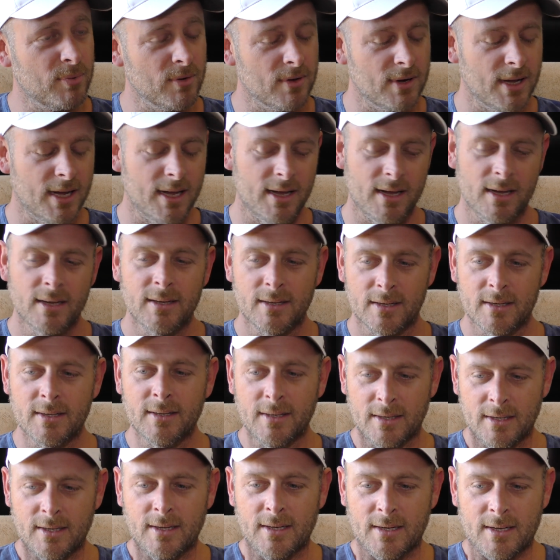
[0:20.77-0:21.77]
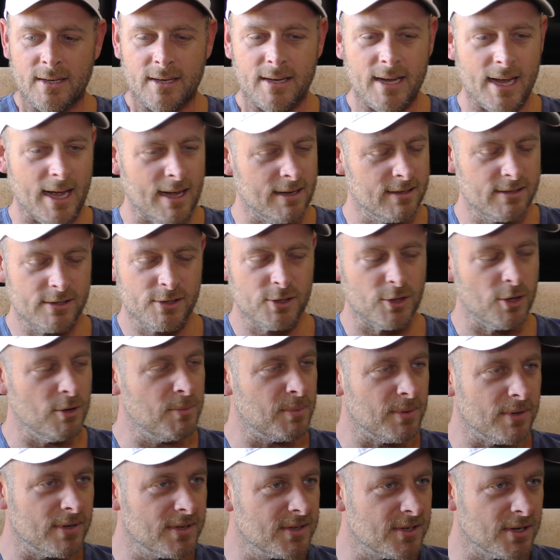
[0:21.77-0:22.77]
But yeah,
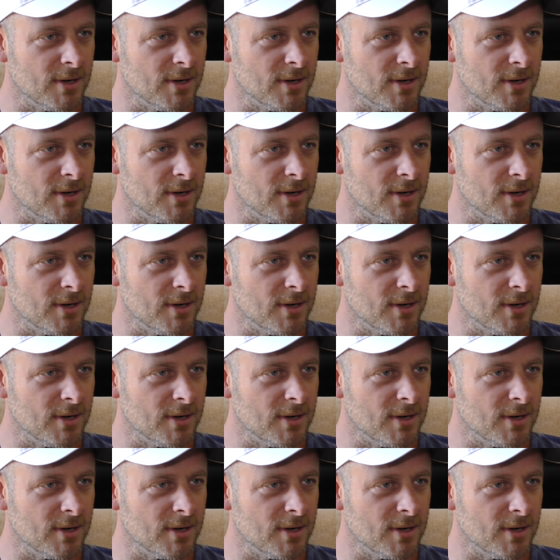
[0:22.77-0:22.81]
stupid.